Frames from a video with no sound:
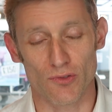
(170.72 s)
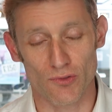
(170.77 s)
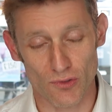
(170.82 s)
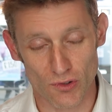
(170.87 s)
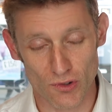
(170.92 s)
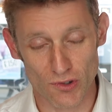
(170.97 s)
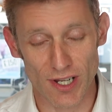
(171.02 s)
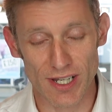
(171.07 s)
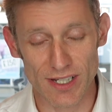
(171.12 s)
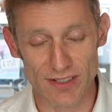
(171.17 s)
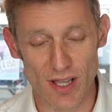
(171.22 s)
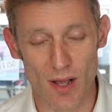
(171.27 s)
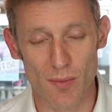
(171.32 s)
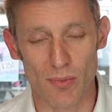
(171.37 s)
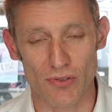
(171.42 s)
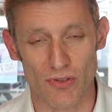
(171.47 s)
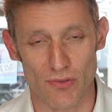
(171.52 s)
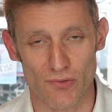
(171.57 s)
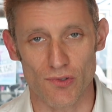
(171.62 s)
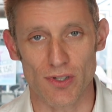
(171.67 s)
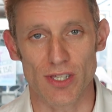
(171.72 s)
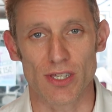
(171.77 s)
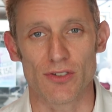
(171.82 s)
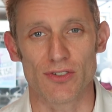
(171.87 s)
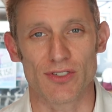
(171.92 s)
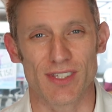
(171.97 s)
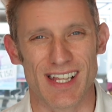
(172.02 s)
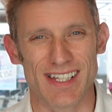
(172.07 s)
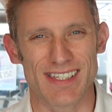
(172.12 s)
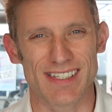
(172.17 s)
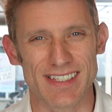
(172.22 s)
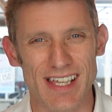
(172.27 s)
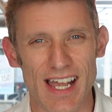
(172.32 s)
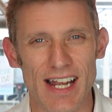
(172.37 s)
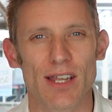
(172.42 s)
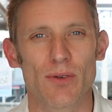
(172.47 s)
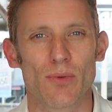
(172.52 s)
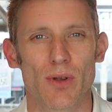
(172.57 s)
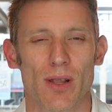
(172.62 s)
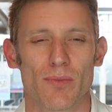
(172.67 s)
great examples of reuse, and that's
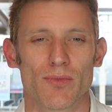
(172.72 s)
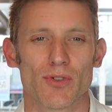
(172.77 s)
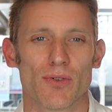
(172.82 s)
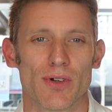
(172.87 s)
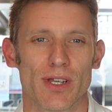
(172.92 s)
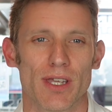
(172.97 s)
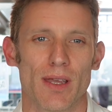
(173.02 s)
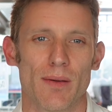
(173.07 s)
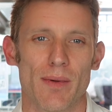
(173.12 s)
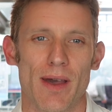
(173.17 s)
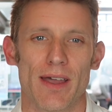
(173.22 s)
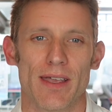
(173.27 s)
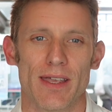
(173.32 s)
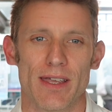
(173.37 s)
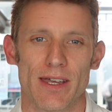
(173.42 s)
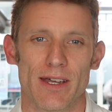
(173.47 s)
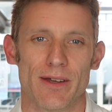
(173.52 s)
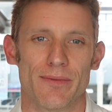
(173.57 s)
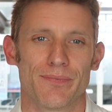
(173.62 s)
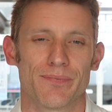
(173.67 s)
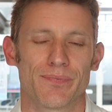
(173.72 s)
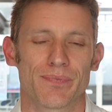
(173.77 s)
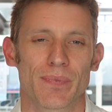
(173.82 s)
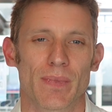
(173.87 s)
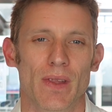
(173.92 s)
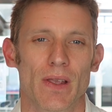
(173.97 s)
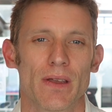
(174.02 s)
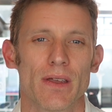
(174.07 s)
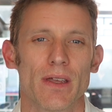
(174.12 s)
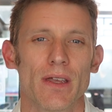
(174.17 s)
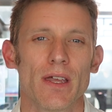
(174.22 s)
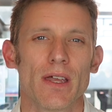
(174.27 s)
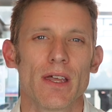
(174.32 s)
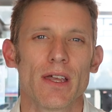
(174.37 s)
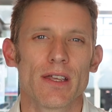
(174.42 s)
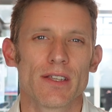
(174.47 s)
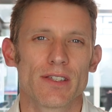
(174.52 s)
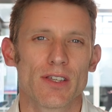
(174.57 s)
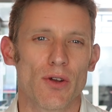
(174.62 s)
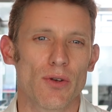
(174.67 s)
exactly what I'm talking about here.
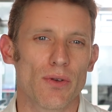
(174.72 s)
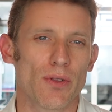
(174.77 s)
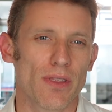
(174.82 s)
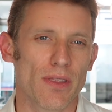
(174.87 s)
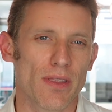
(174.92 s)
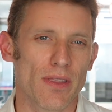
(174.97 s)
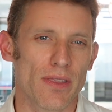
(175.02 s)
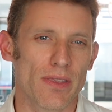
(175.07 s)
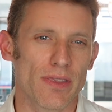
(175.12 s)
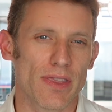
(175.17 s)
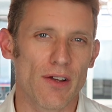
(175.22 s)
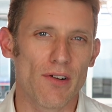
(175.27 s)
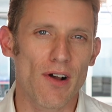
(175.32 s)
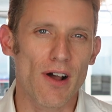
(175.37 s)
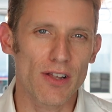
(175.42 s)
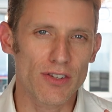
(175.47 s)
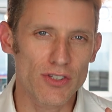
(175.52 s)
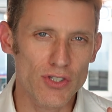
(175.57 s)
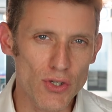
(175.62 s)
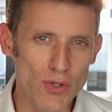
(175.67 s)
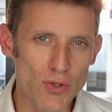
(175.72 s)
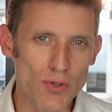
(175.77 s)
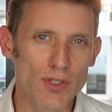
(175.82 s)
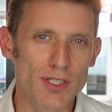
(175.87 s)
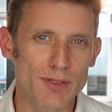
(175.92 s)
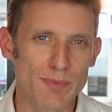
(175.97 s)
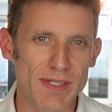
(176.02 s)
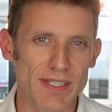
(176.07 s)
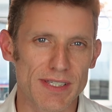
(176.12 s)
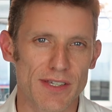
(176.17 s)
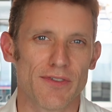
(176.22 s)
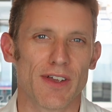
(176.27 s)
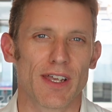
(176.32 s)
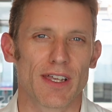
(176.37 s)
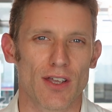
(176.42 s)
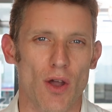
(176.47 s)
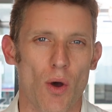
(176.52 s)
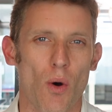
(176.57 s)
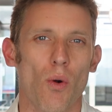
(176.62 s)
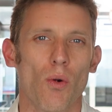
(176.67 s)
So there are two
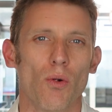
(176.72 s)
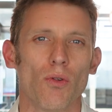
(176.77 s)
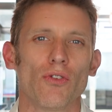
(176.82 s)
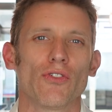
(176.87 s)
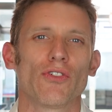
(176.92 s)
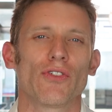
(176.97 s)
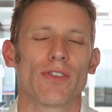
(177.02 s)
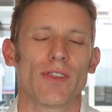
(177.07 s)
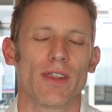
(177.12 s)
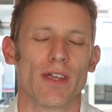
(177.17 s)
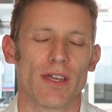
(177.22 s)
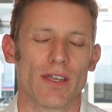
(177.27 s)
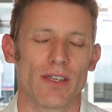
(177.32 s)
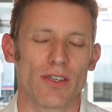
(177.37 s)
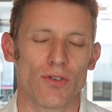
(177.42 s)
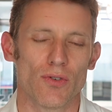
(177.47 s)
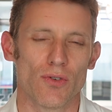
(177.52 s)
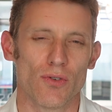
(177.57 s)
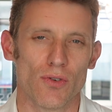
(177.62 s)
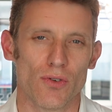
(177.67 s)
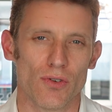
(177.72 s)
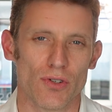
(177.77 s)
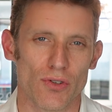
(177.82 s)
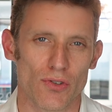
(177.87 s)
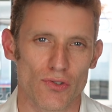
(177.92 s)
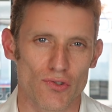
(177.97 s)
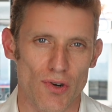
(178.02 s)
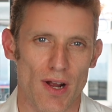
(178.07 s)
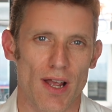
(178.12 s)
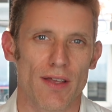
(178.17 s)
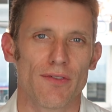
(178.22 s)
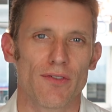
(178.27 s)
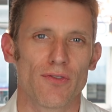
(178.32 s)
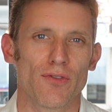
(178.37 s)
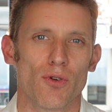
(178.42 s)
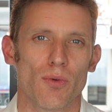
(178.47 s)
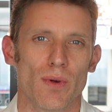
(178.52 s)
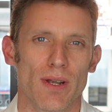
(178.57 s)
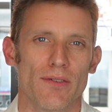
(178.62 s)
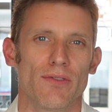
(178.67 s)
specific goals that you're driving
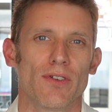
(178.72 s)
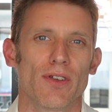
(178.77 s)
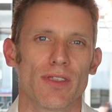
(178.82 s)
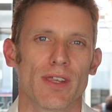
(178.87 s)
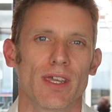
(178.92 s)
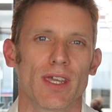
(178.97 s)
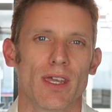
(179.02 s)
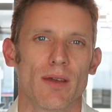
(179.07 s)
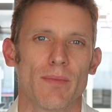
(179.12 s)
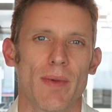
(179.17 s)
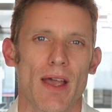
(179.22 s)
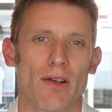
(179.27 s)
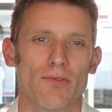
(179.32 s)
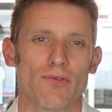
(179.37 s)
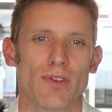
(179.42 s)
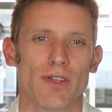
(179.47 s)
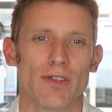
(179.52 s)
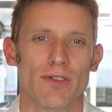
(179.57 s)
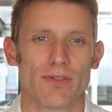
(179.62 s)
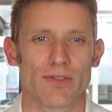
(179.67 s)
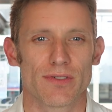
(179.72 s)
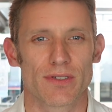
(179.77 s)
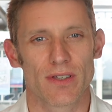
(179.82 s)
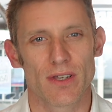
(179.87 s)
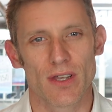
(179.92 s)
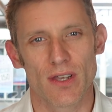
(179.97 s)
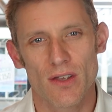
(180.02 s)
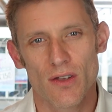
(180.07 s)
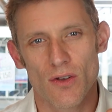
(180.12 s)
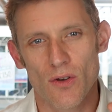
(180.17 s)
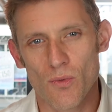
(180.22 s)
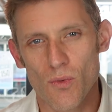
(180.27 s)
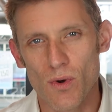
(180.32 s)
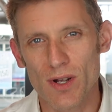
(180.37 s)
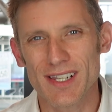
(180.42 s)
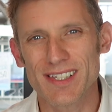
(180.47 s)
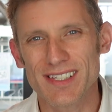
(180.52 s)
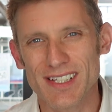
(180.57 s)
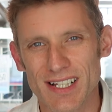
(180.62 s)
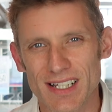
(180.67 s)
for whenever you're thinking about reuse.
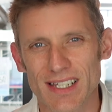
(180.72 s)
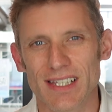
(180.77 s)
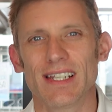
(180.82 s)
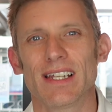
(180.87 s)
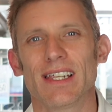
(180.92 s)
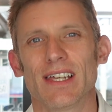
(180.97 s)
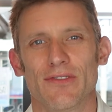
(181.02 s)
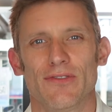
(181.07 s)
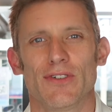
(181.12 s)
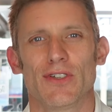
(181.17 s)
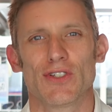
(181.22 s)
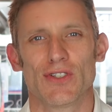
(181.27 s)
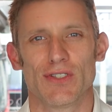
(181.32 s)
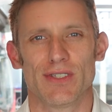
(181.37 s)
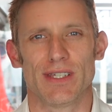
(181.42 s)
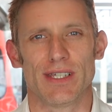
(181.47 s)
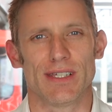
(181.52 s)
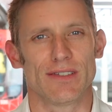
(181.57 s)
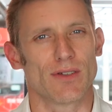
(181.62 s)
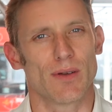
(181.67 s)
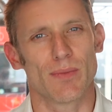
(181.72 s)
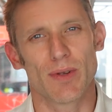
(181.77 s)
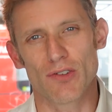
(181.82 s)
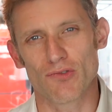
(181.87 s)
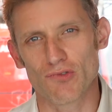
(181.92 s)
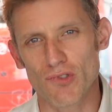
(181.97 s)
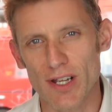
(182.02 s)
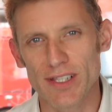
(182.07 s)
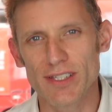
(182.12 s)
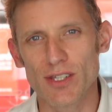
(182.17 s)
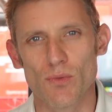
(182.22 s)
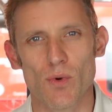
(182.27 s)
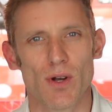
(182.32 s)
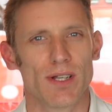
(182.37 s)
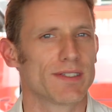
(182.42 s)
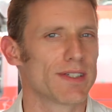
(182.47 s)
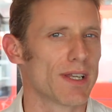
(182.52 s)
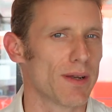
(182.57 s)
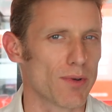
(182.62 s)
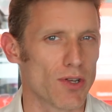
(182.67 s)
One is clearly efficiency. So I'm going to write it
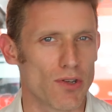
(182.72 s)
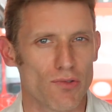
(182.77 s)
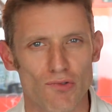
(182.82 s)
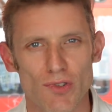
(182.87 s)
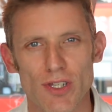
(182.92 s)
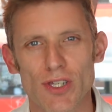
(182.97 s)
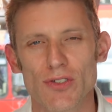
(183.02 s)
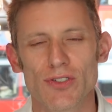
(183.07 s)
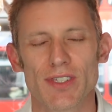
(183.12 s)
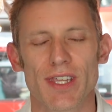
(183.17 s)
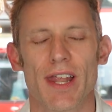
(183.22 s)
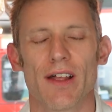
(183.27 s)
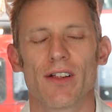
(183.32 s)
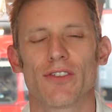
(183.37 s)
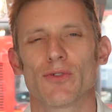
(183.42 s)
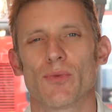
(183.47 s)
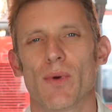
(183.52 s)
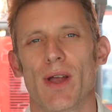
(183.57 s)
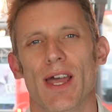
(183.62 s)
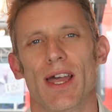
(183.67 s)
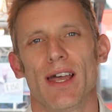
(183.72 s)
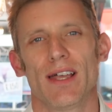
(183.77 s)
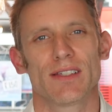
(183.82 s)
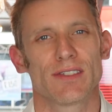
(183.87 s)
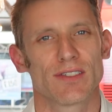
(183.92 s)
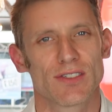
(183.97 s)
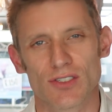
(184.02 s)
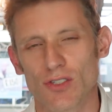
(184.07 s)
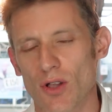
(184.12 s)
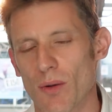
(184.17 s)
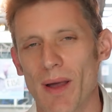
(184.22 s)
once and I'm going to reuse it elsewhere. Stop